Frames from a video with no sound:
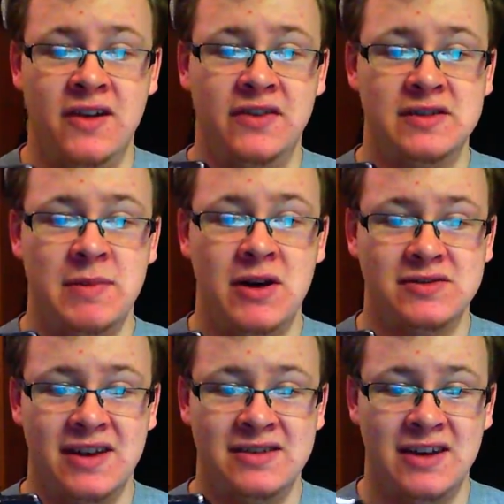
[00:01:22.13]
This mouse
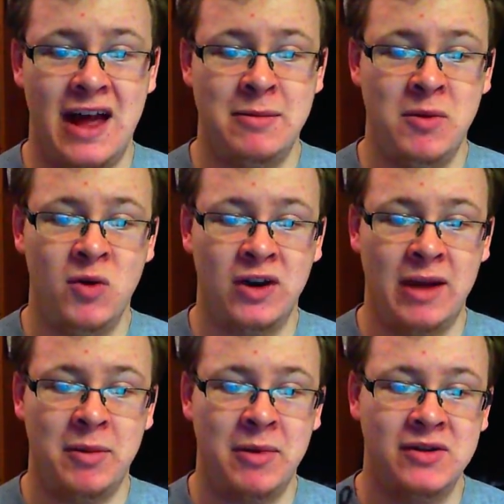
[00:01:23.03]
is an MMO
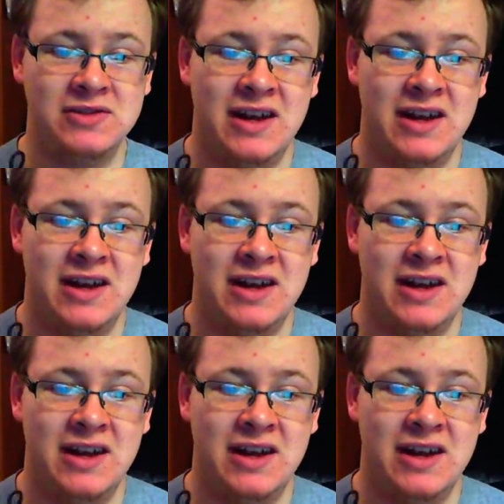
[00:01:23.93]
gaming mouse.